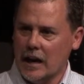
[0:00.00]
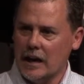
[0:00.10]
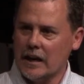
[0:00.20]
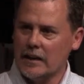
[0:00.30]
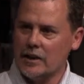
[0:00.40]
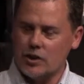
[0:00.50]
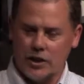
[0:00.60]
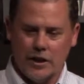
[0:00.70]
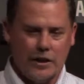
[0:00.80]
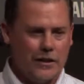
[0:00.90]
And as
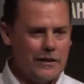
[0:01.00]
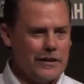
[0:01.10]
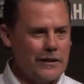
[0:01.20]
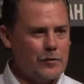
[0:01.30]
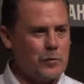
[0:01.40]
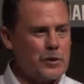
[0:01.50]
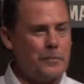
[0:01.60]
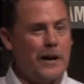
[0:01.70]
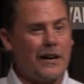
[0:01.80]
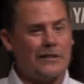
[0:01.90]
she gives
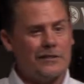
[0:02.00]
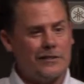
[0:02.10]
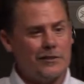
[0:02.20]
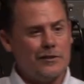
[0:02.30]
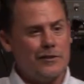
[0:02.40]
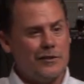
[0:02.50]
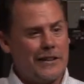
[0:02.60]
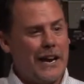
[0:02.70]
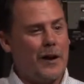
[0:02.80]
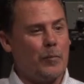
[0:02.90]
respect to the
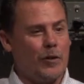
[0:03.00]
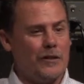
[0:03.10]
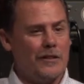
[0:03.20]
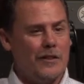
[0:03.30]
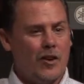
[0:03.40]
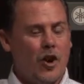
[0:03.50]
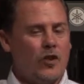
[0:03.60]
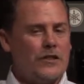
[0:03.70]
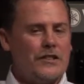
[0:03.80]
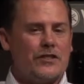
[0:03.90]
camera,
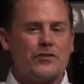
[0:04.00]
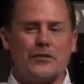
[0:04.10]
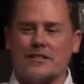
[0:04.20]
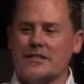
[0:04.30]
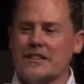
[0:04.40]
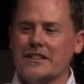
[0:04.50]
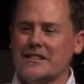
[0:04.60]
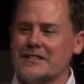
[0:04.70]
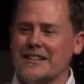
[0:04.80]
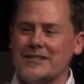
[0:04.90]
all the districts see
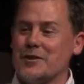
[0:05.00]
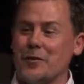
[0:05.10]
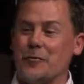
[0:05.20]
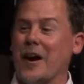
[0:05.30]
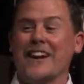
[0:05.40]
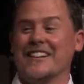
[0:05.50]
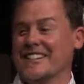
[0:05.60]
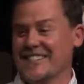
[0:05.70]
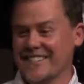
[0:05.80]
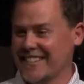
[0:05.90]
this and they start rioting.